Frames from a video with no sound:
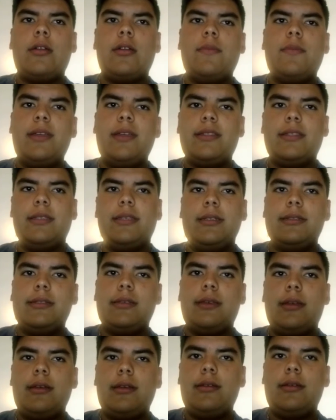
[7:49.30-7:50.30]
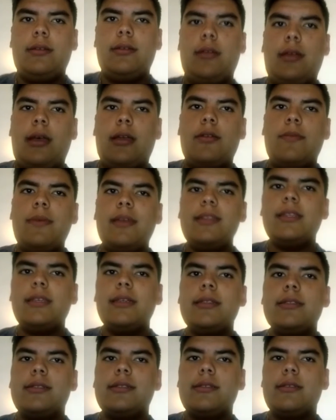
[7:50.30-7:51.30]
Aromatics.
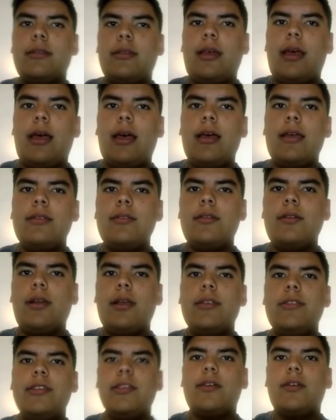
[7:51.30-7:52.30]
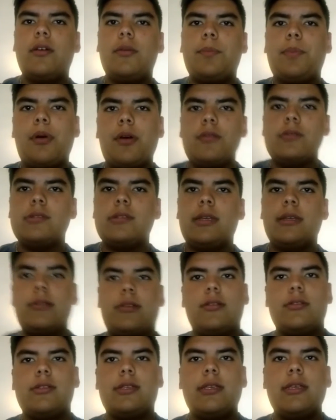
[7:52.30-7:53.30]
Aromatics are an organic compound
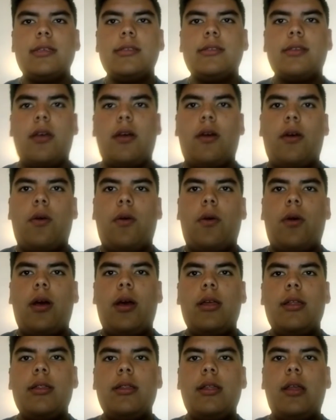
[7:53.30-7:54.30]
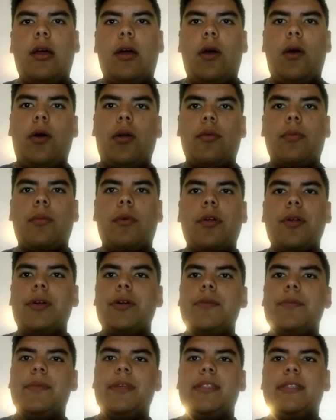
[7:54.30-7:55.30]
that consists one or
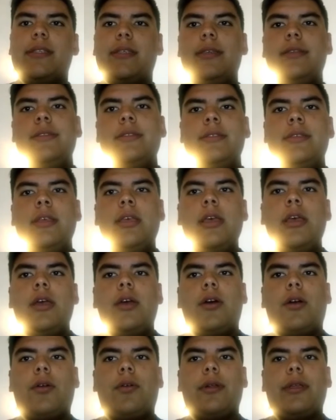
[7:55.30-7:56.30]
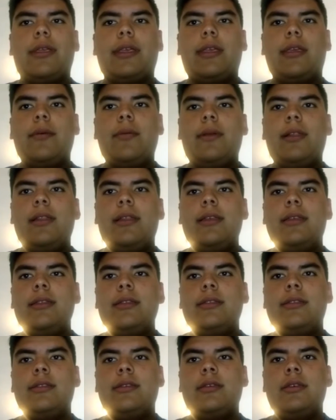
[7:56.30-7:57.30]
more benzenes or
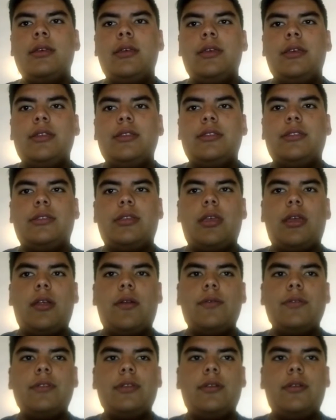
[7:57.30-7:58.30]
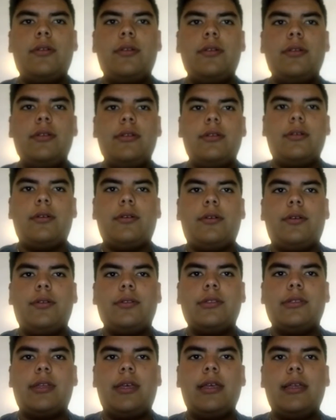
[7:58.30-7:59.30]
equivalent thereafter
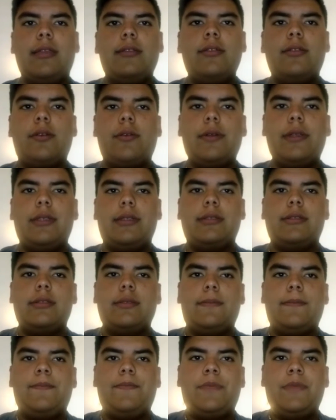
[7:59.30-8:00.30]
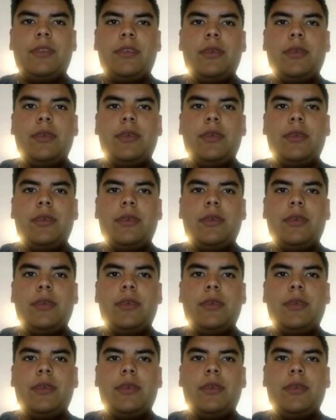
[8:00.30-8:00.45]
on cycle rings.